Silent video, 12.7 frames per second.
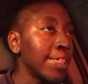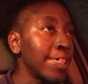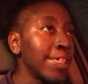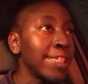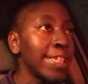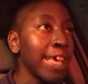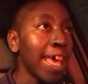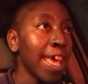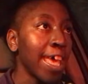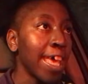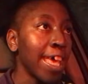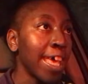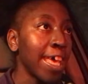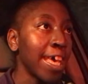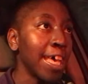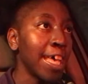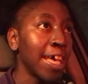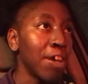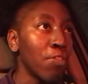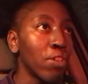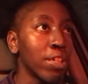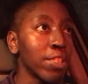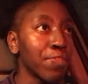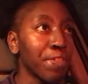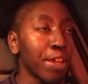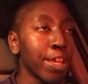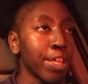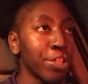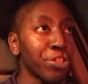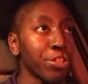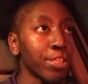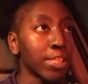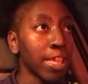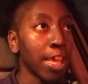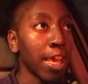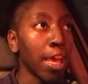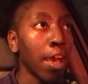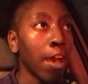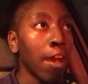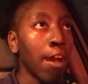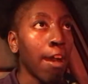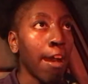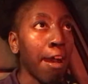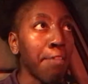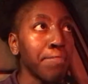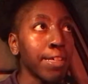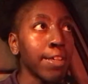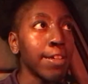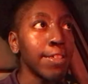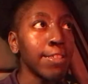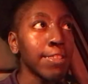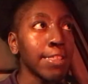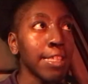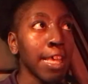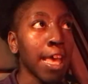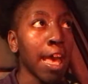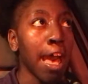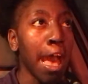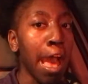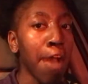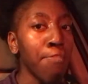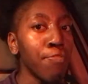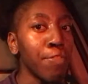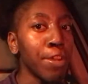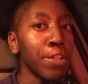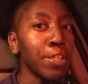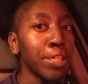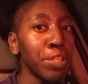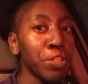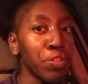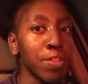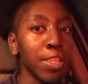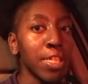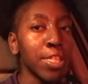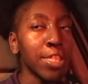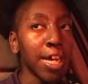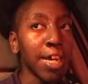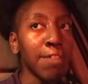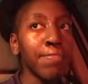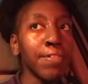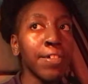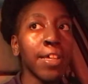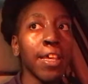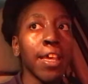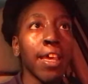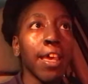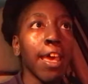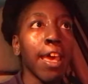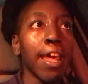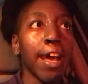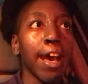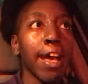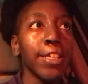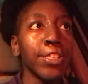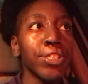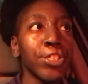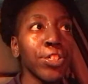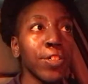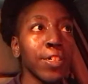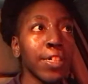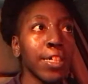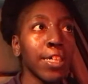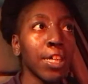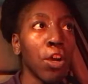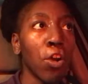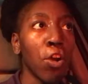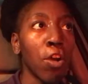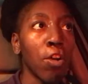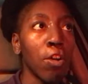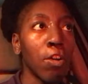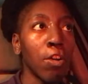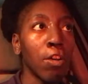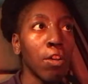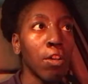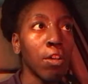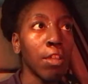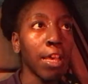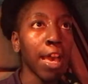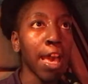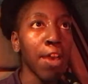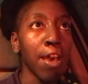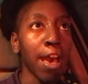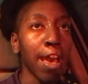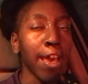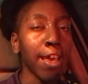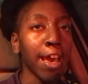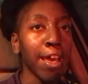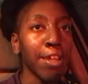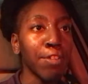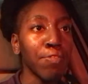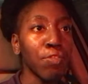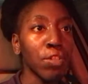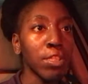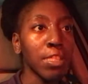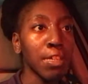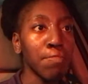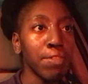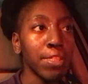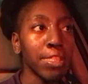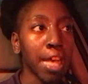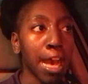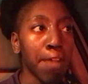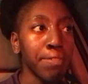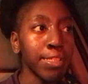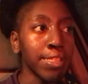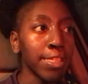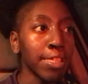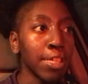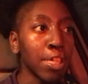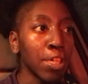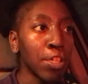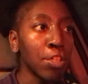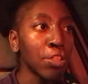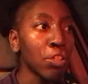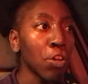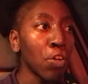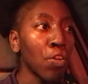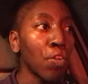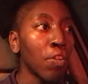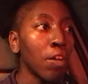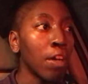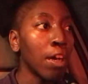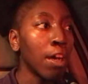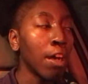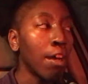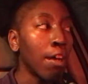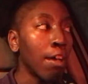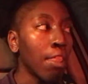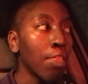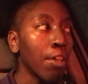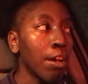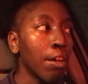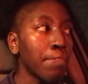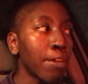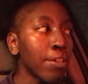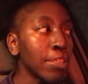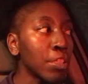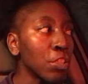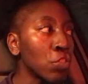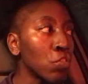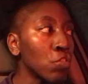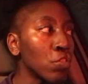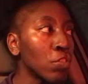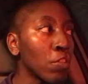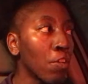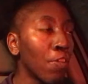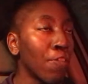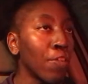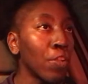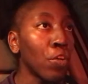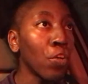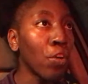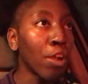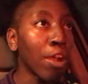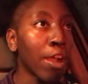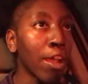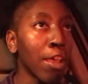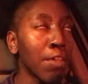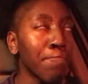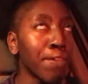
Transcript: today was very interesting because I'm fairly new in the job and I took, like, I kind of was someone's opposite. So the person whose floor